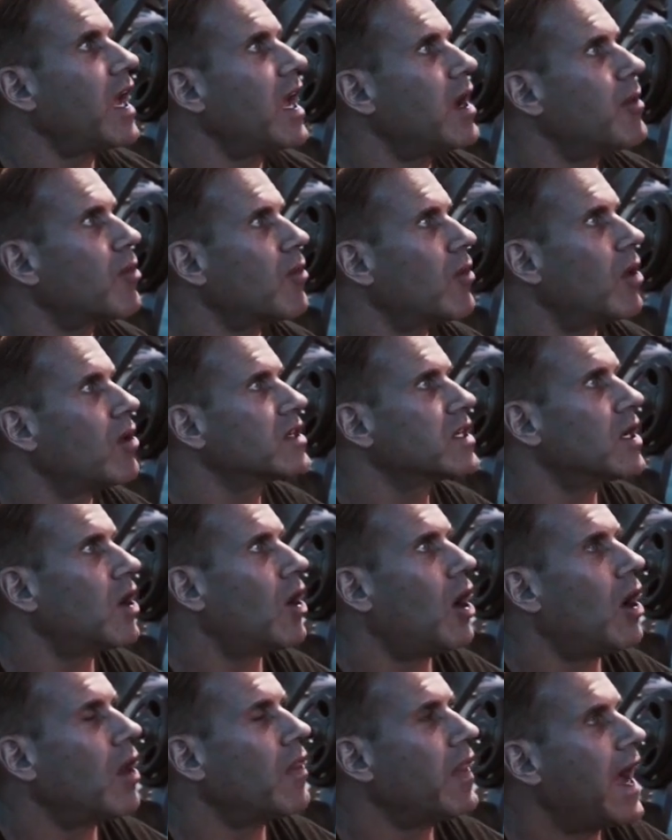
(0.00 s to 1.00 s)
cable rows and
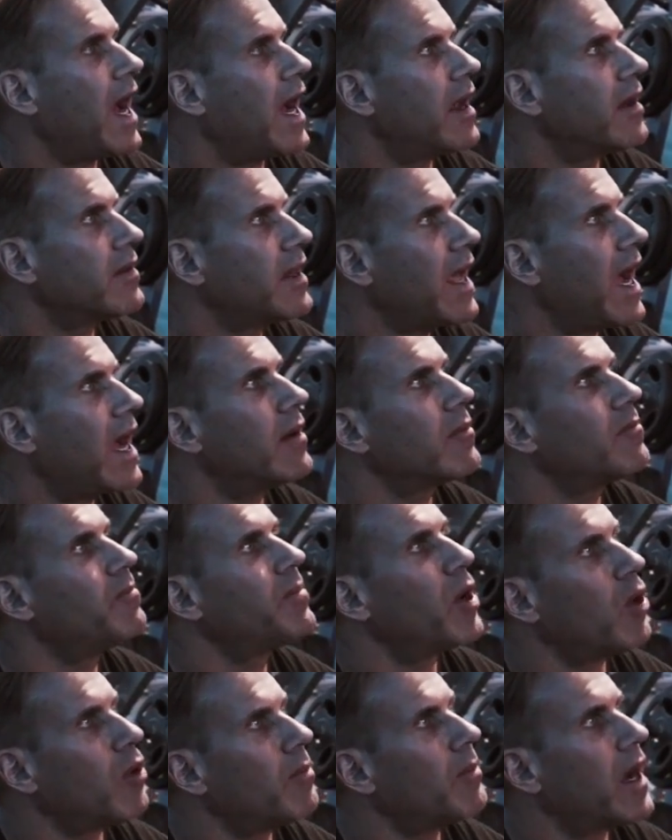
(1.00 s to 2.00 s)
all that
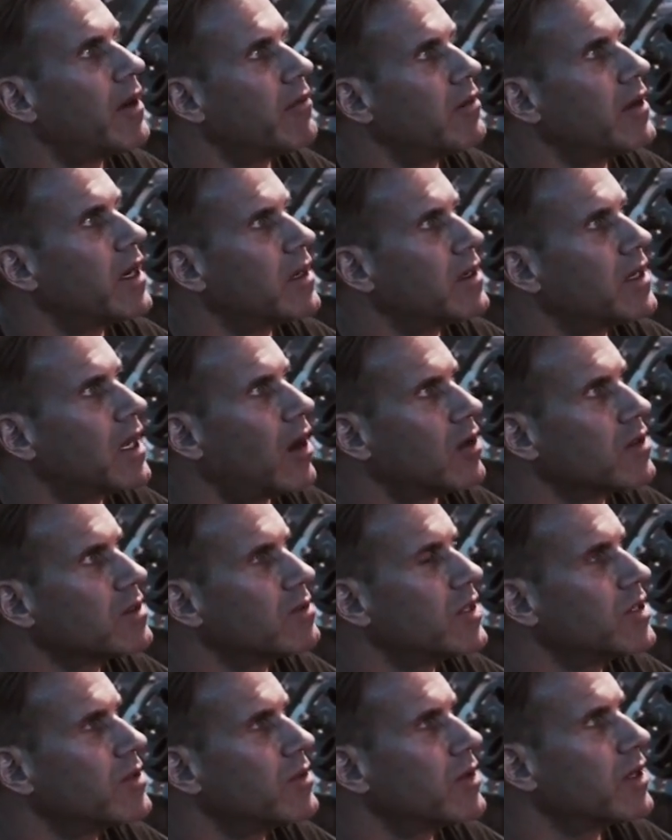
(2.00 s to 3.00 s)
built my rear delts.
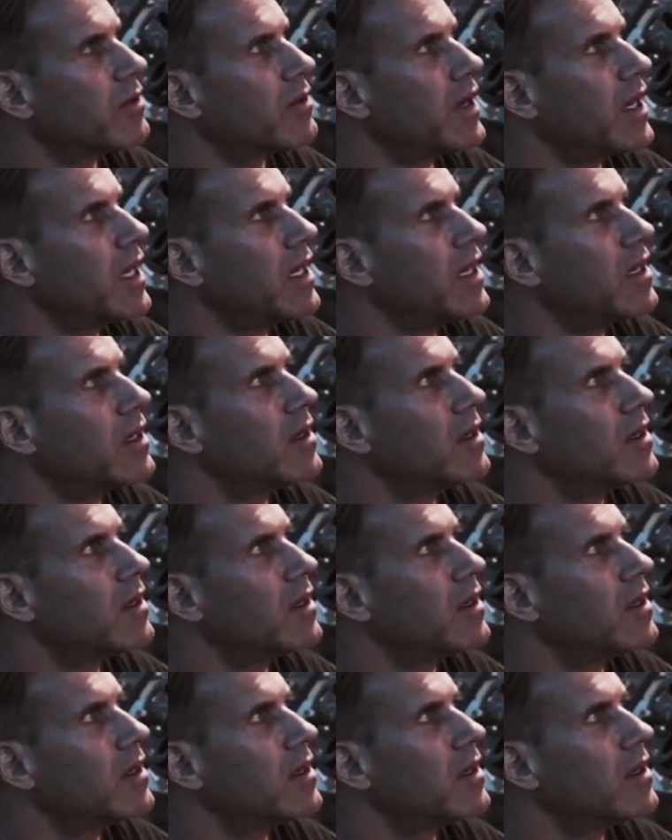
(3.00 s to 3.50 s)
Would you agree?